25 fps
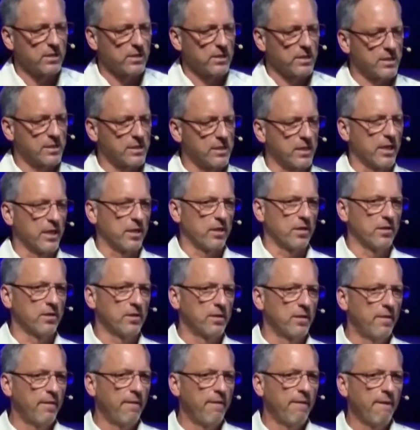sin.
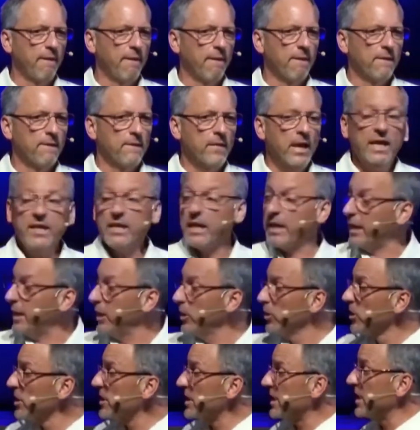And yet
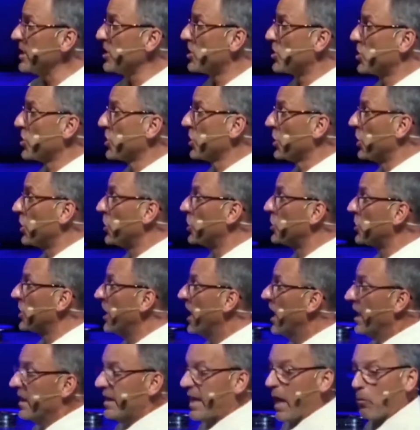here's his church
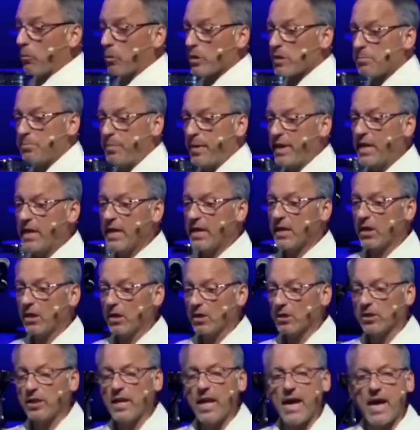that was being
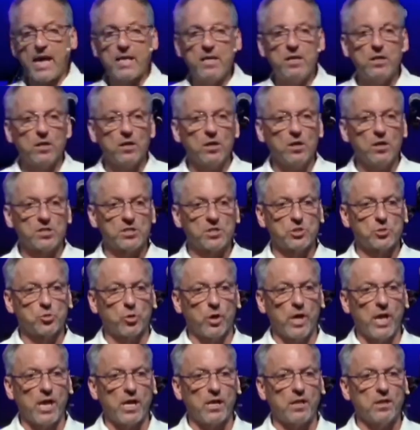led
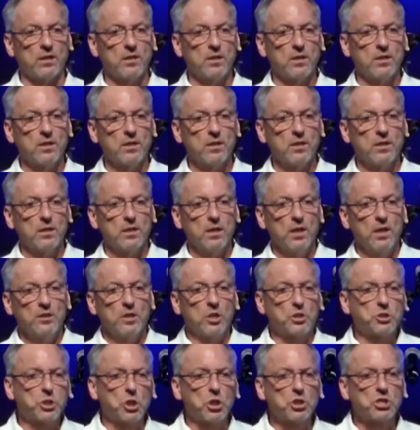astray. The
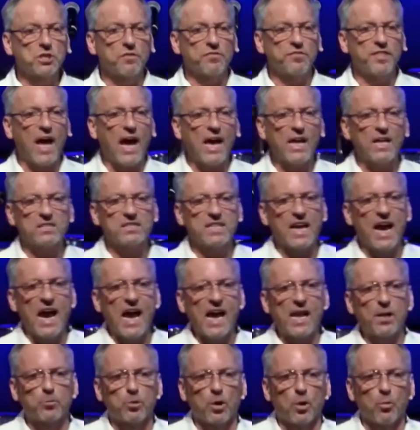church of
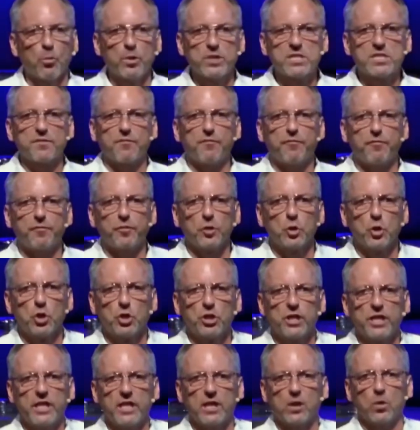Thyatira was
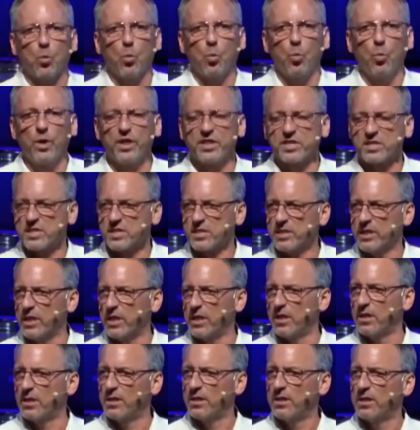flirting with sin.
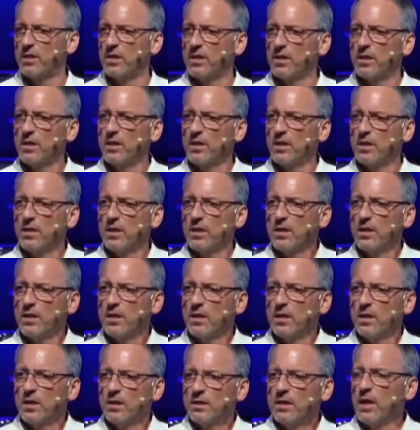
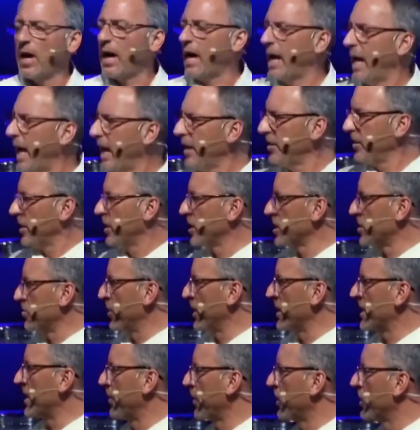Now, I think this brings
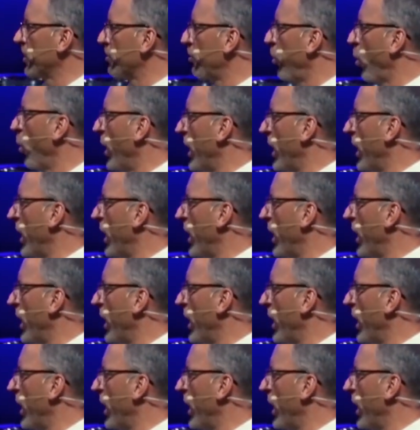up a good point,